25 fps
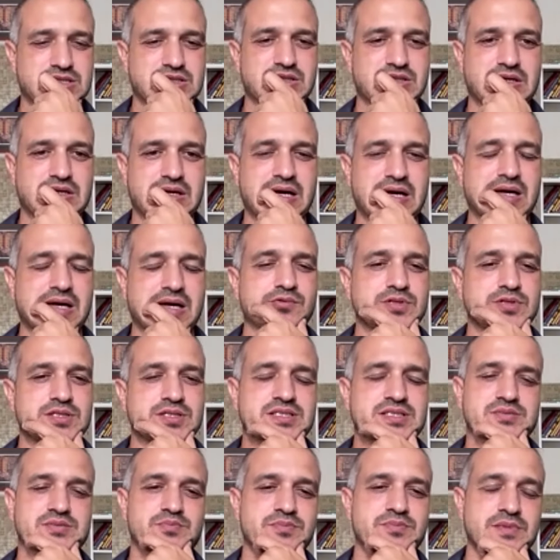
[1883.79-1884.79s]
You know, I
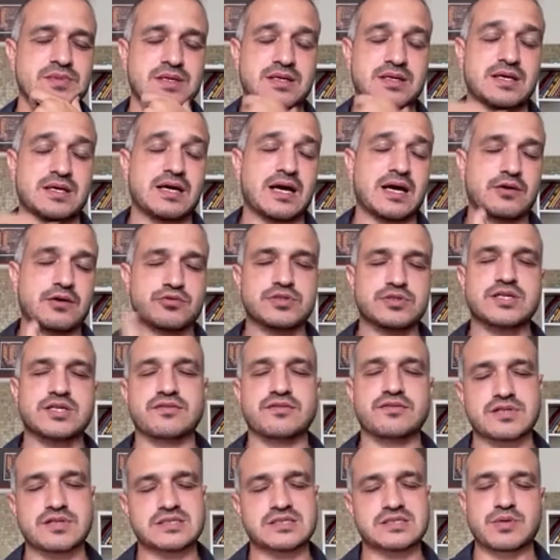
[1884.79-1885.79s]
would
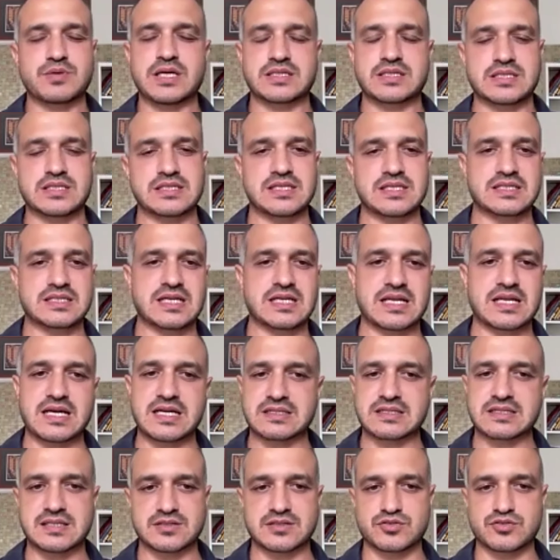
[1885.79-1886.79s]
have expected
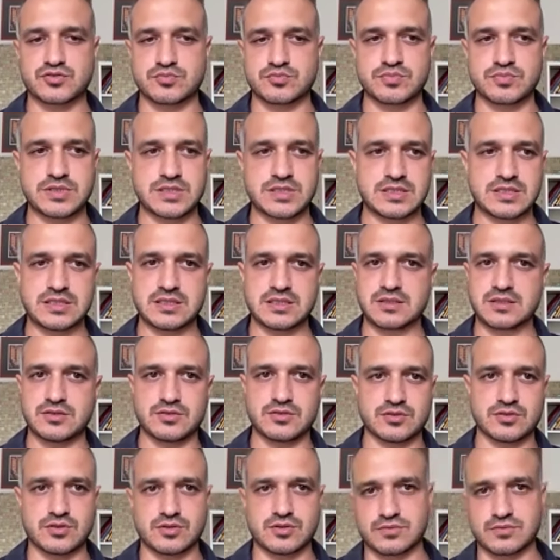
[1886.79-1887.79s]
Atalanta to be,
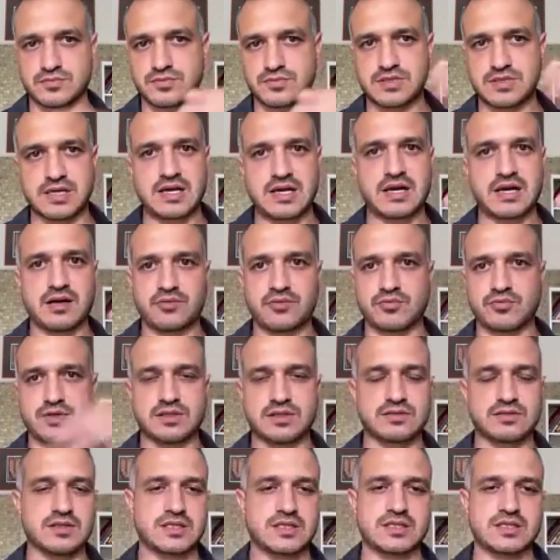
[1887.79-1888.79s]
you know, there
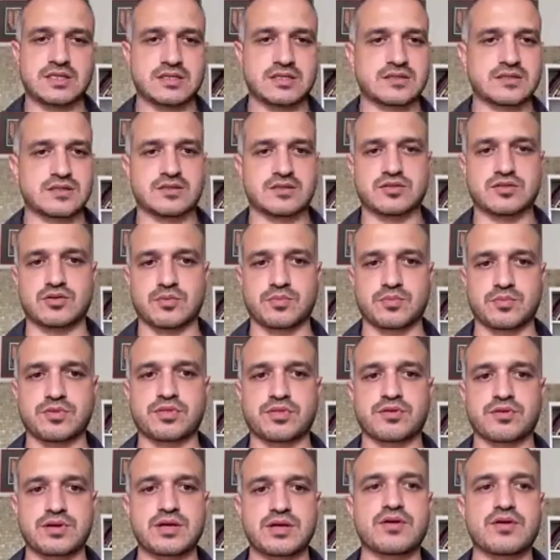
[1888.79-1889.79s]
with in the top
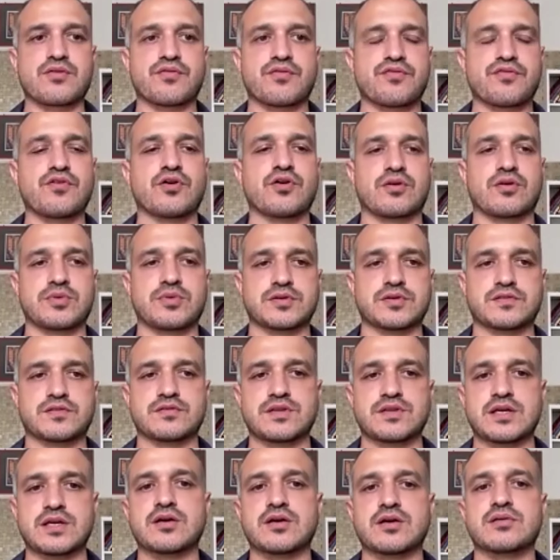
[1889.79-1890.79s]
three or four,
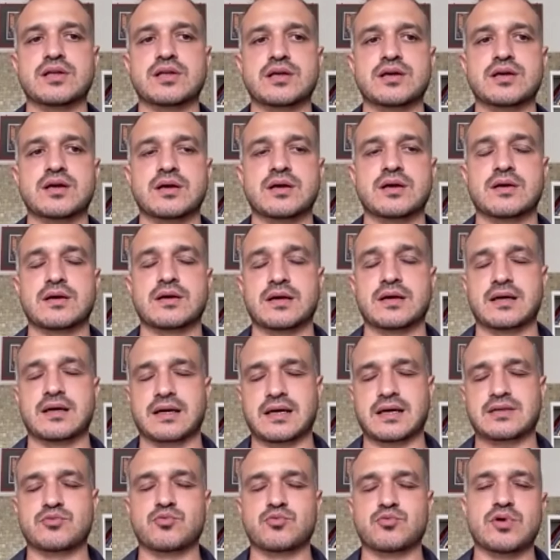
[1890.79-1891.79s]
but they only
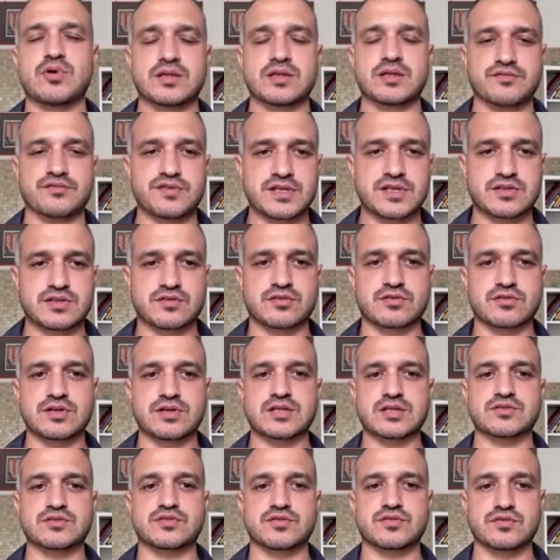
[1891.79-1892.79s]
had one victory
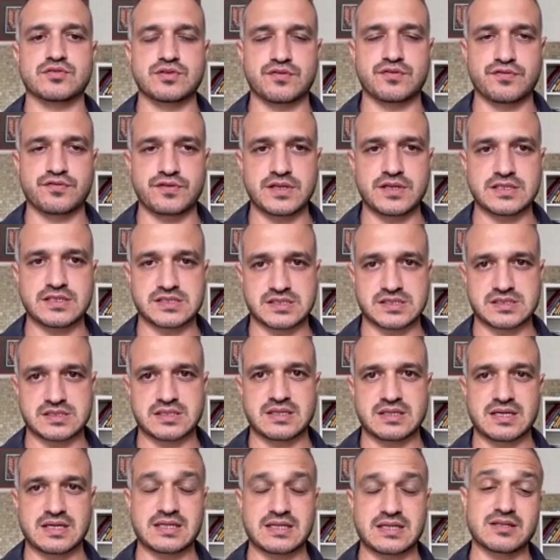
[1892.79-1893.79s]
and two defeats,
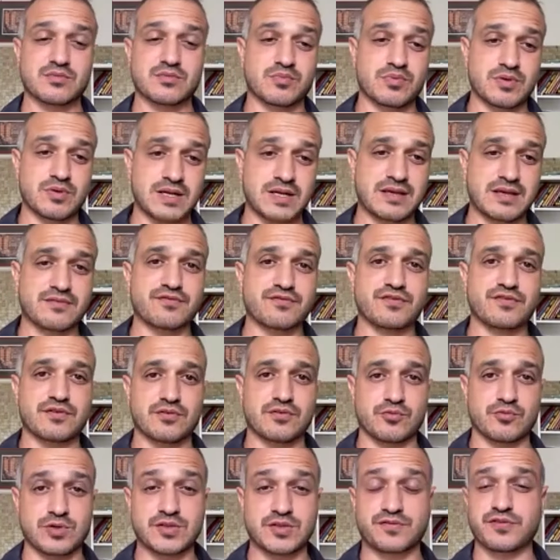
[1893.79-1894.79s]
and they're playing
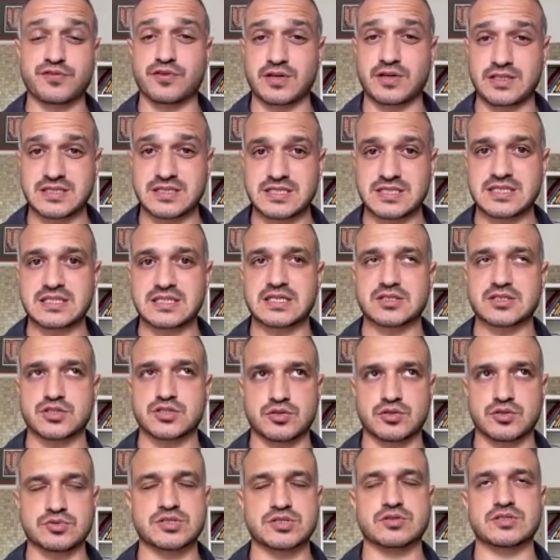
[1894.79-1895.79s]
with Fiorentina at
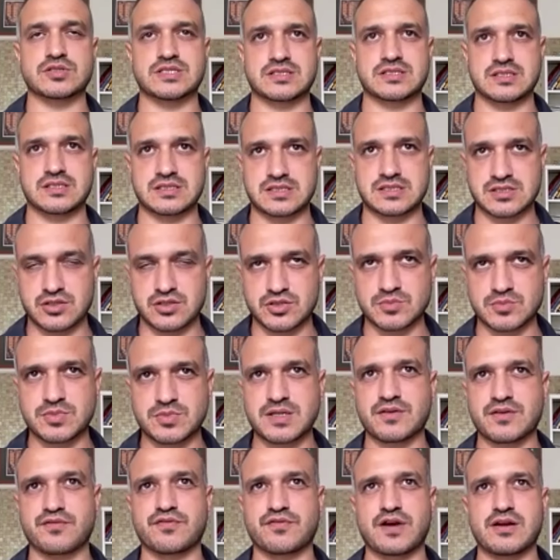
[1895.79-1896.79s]
home. So it's going to be a
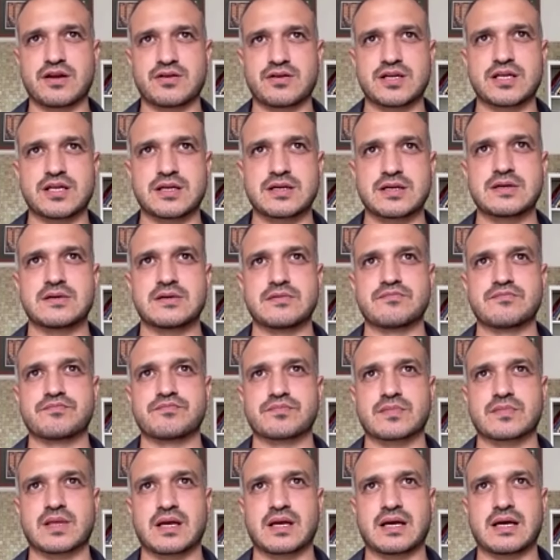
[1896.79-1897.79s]
very
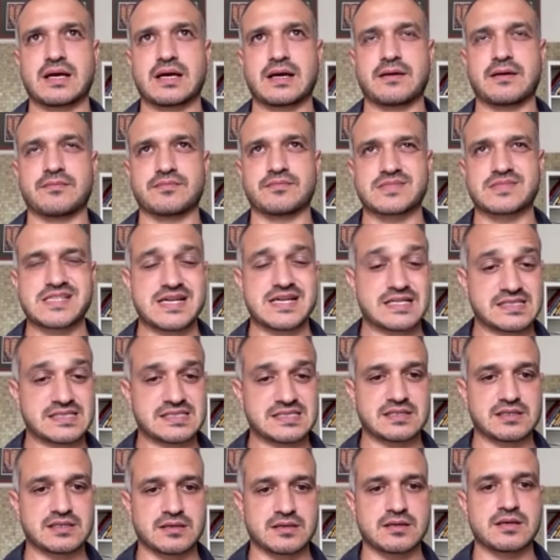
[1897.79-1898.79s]

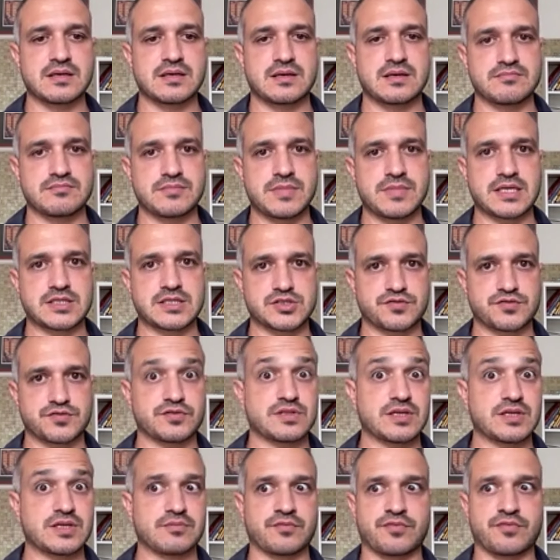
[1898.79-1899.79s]
testing match for
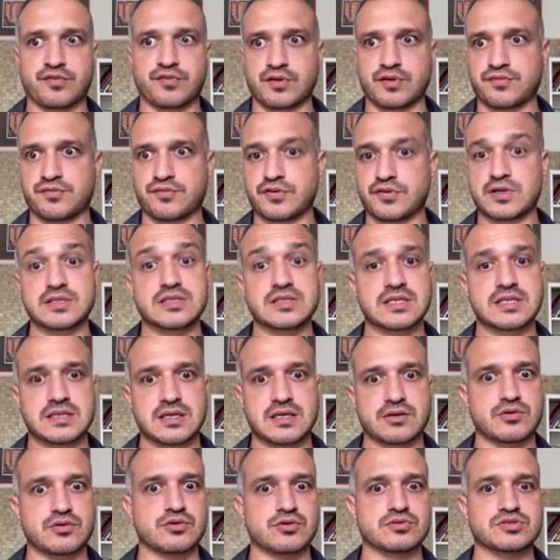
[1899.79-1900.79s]
them. Fiorentina
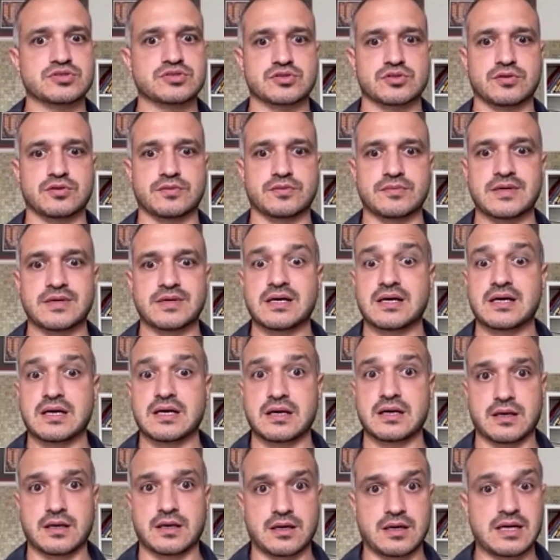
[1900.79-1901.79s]
are also
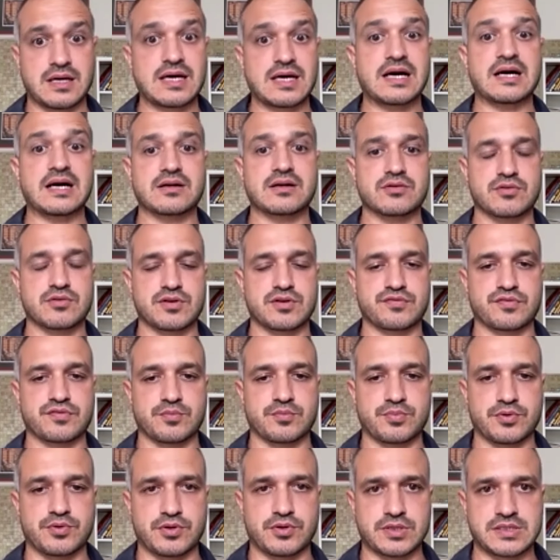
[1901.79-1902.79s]
hungry for
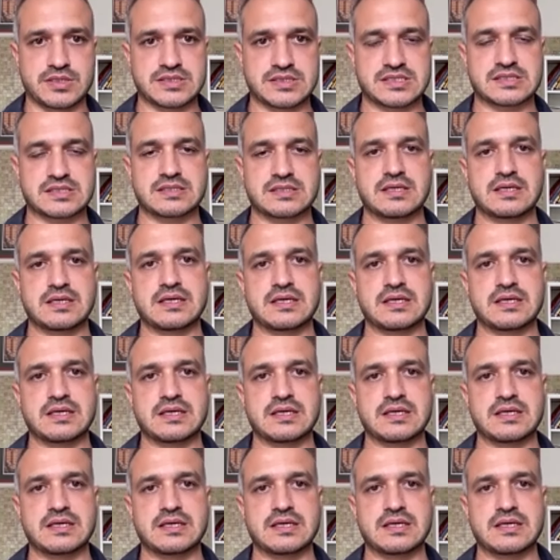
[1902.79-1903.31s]
points.